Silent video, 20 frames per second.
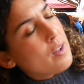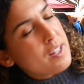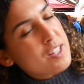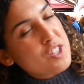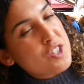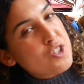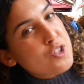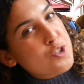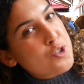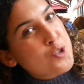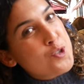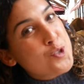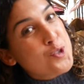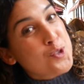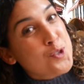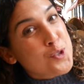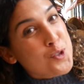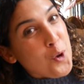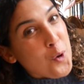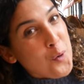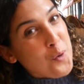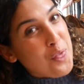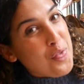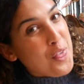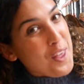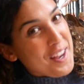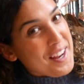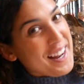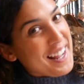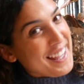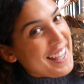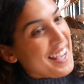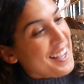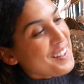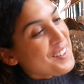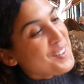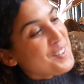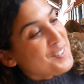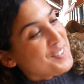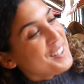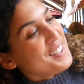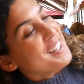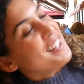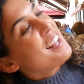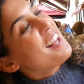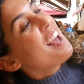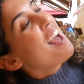It's so thin, I can't get over it.